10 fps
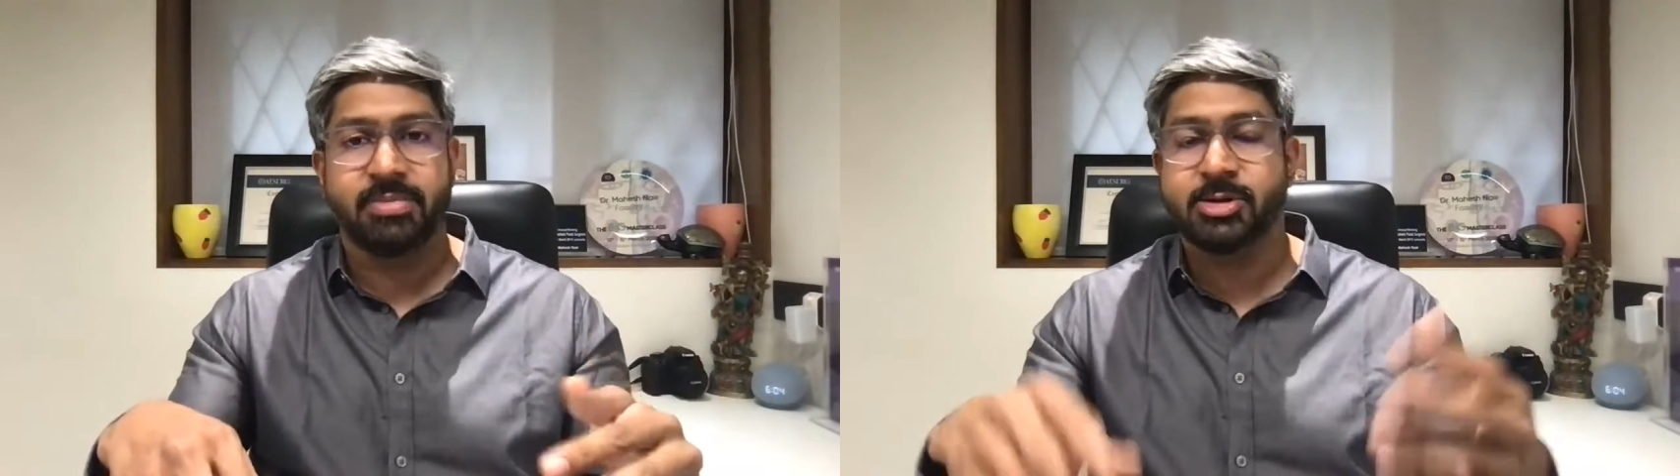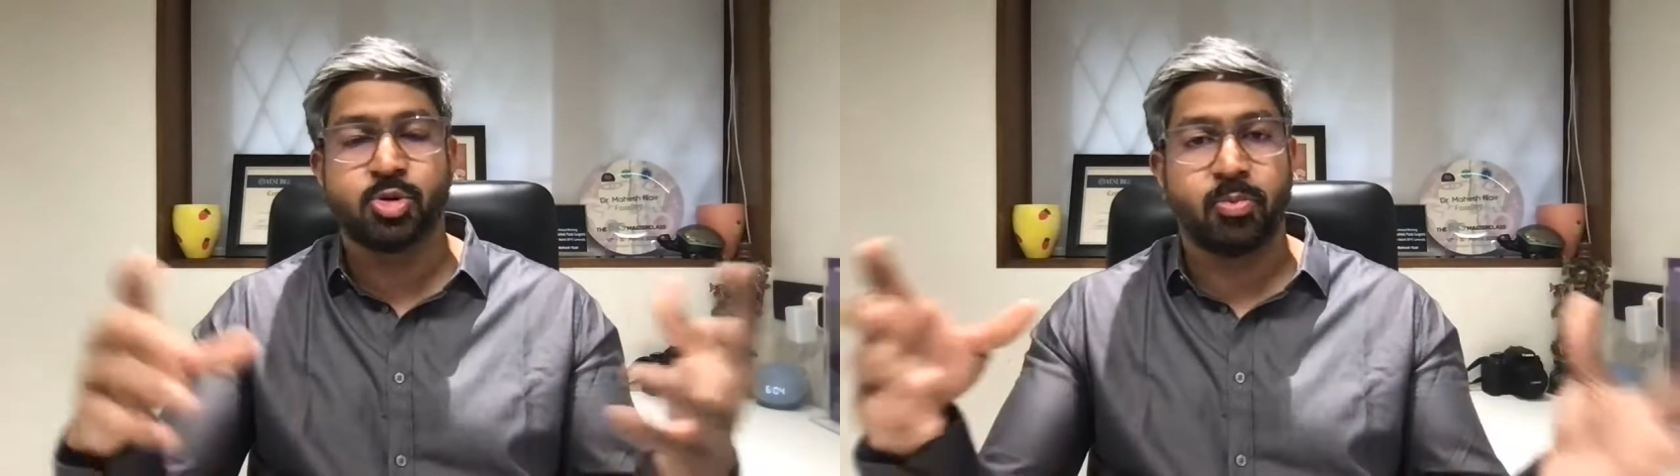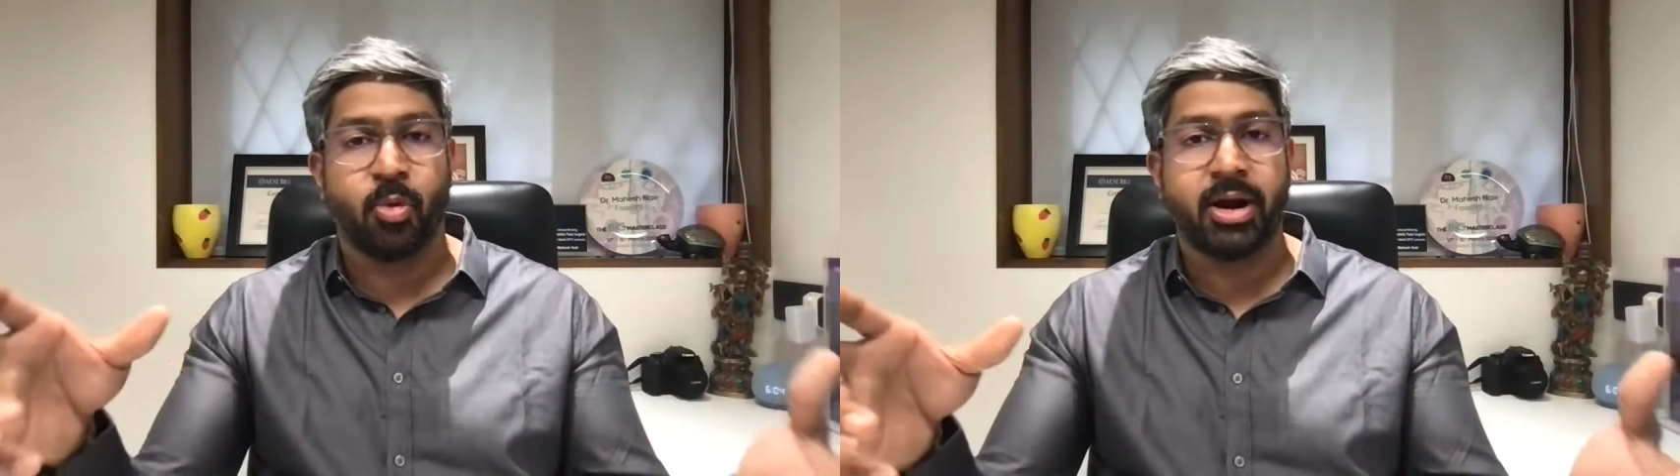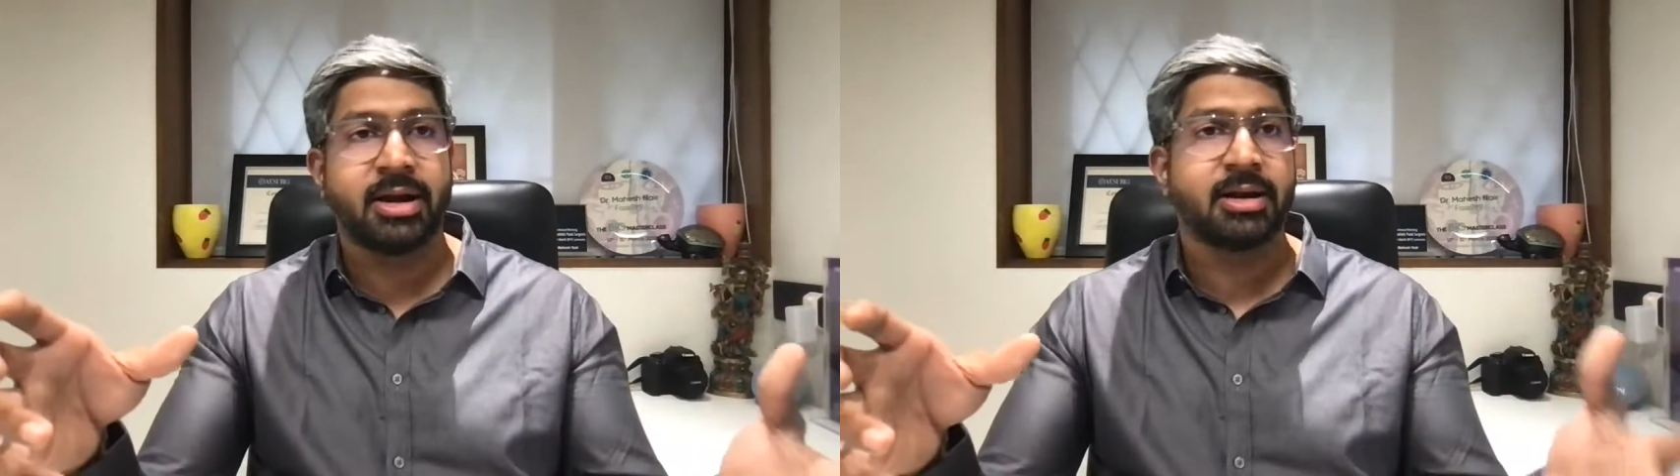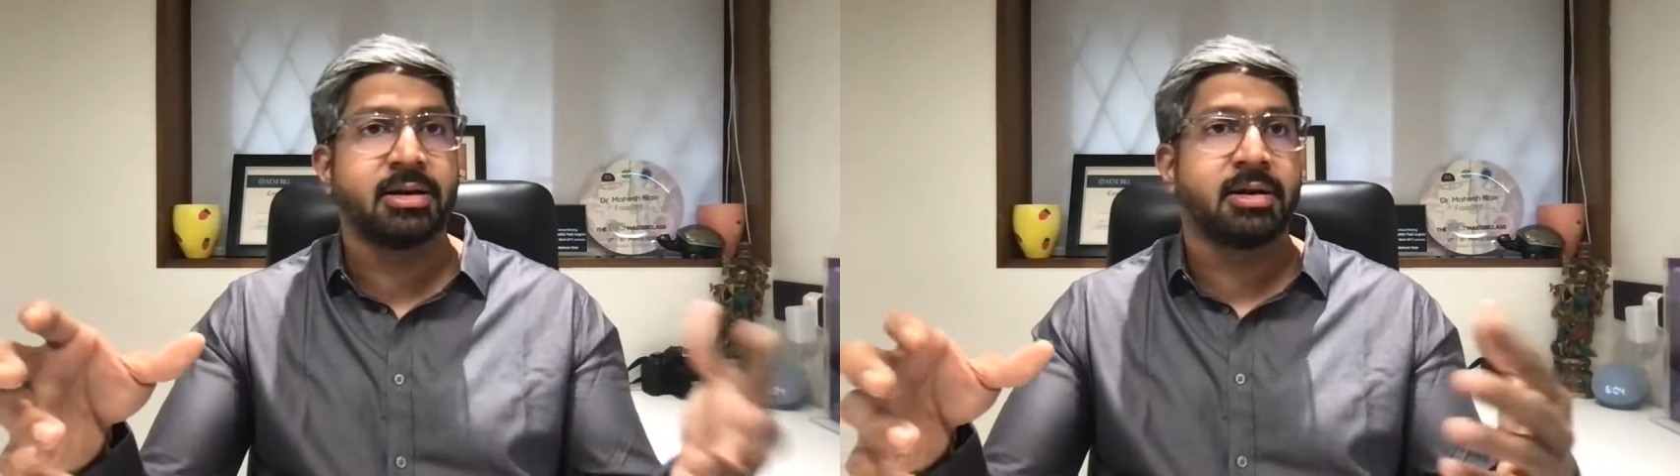There's no
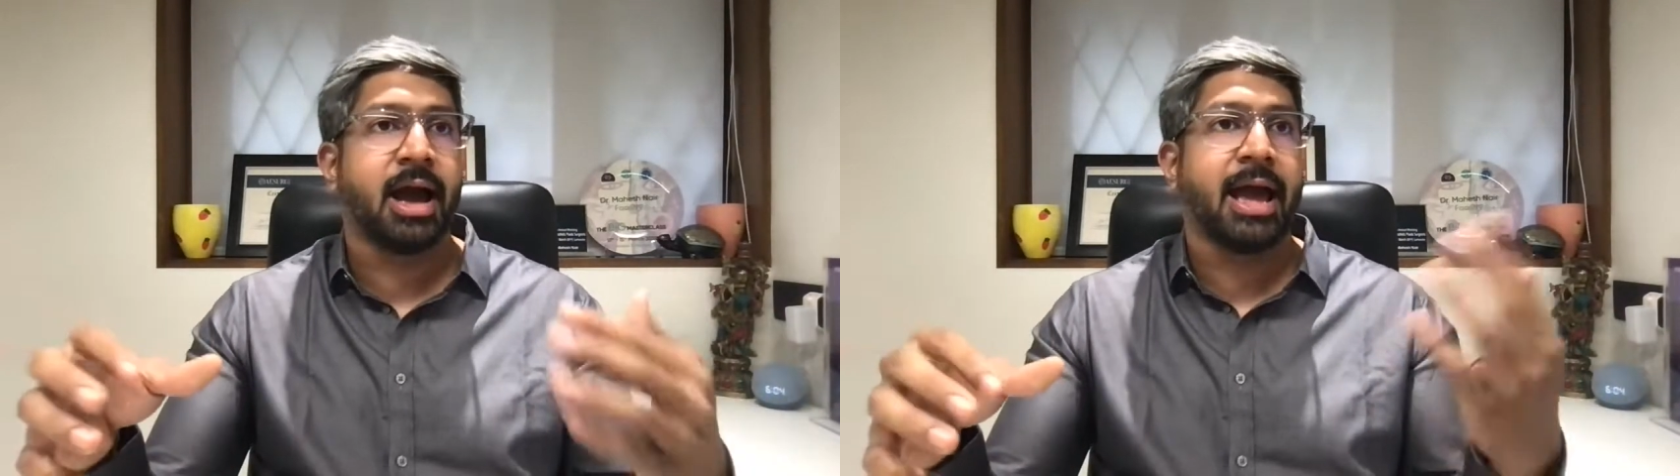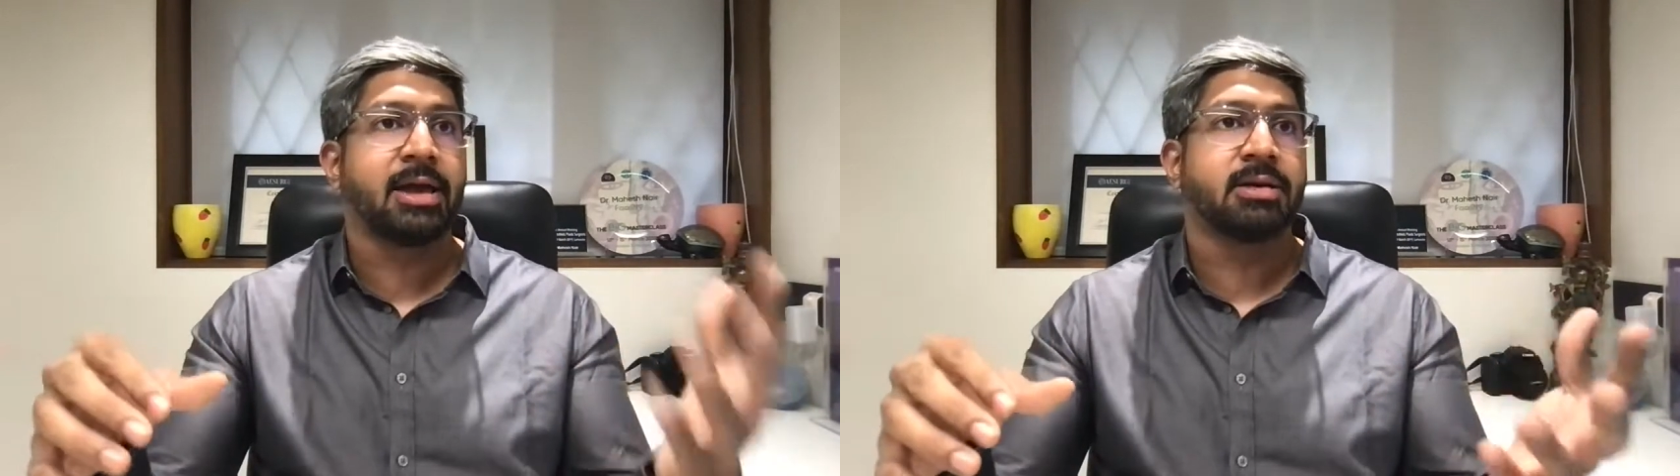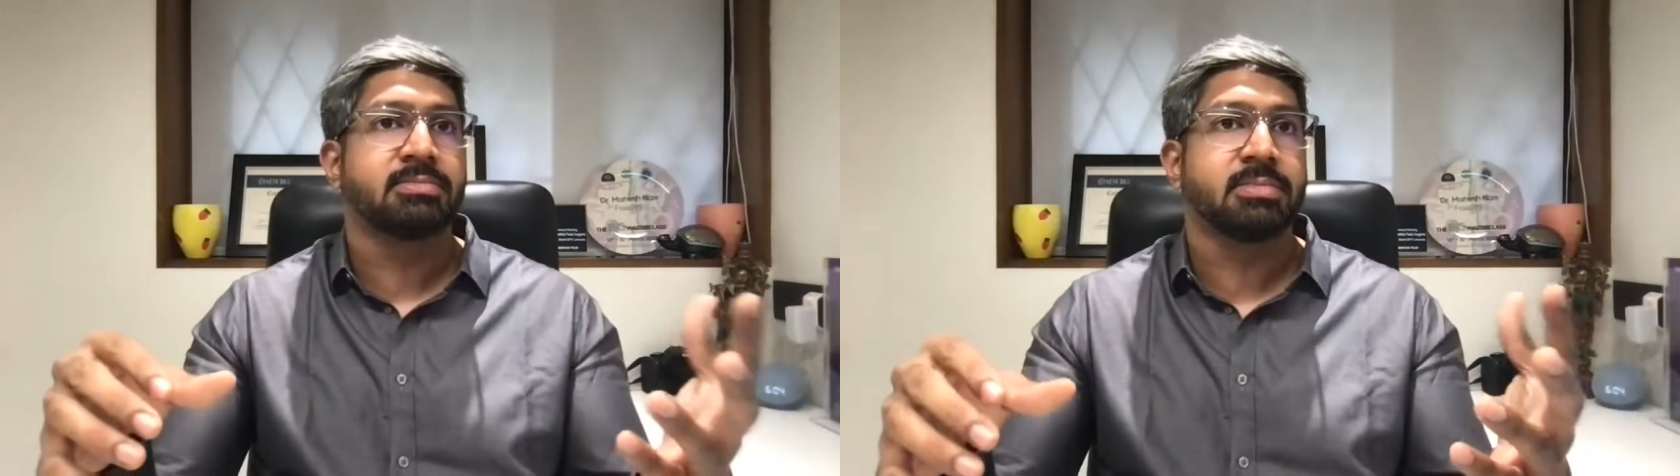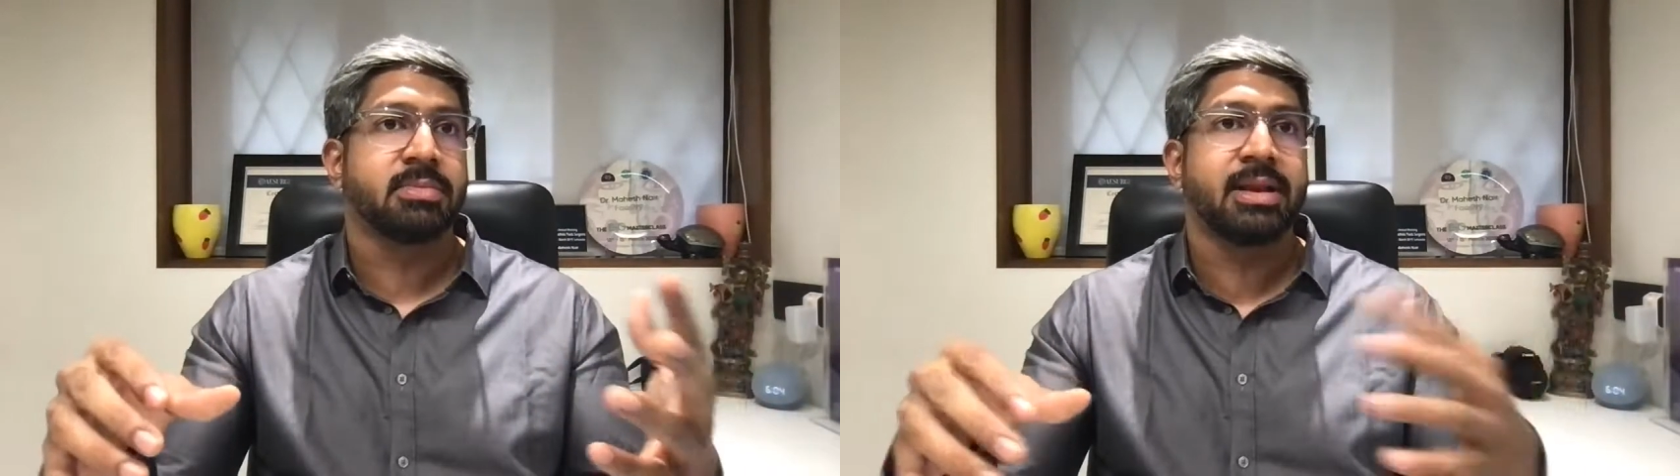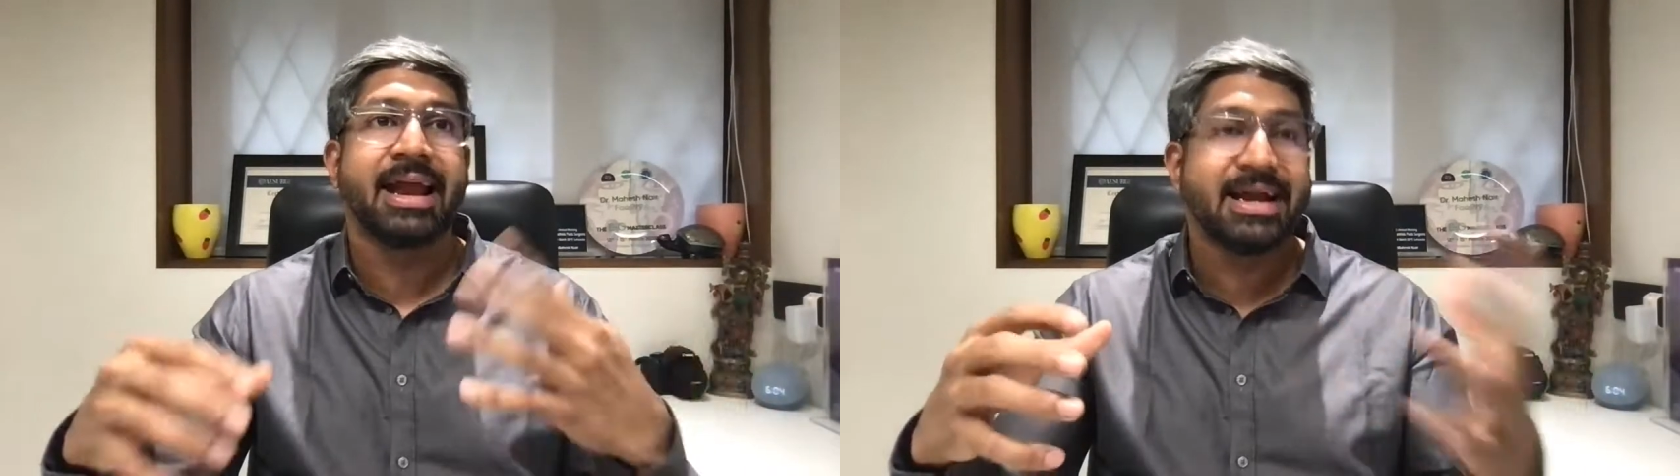point in crying
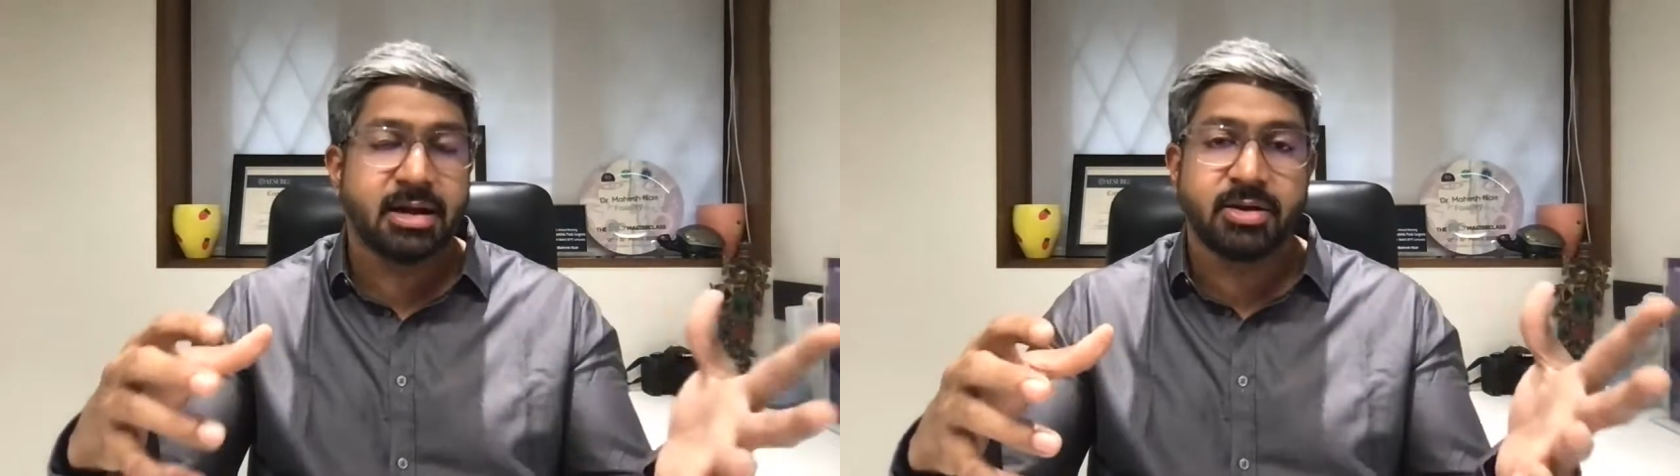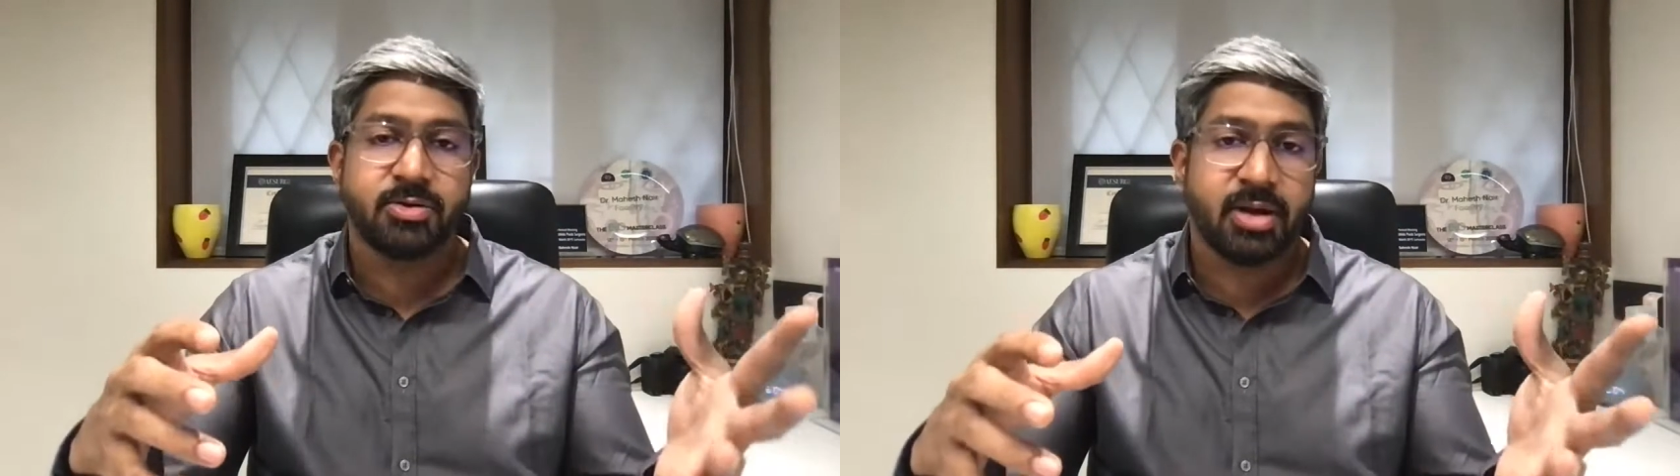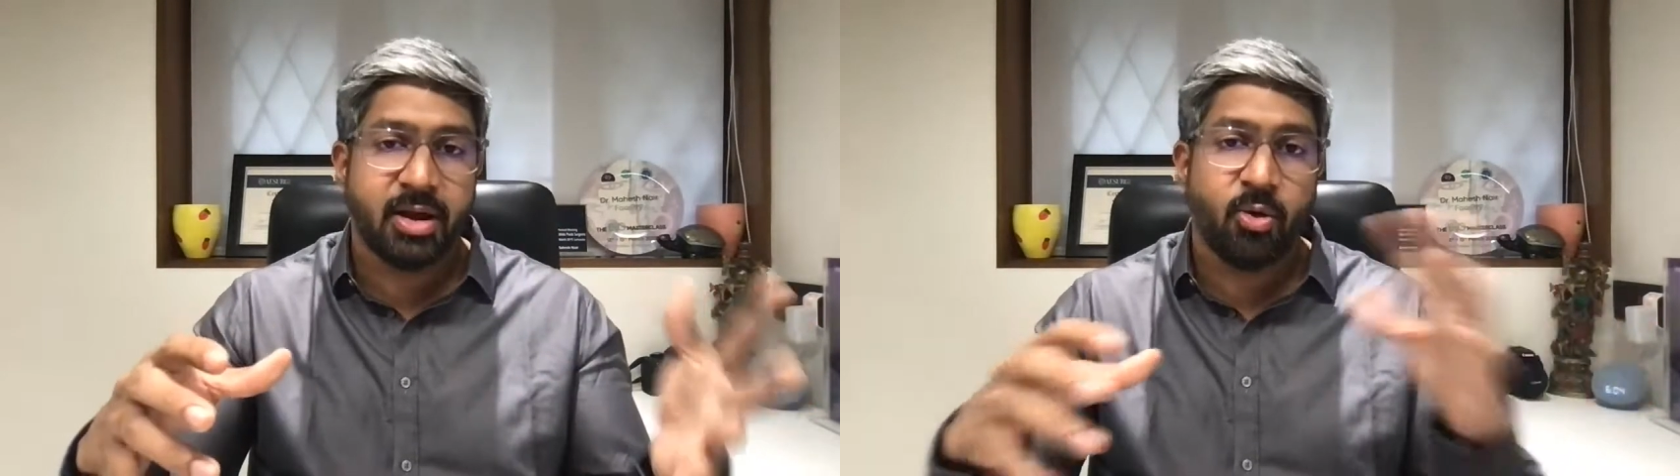later, like,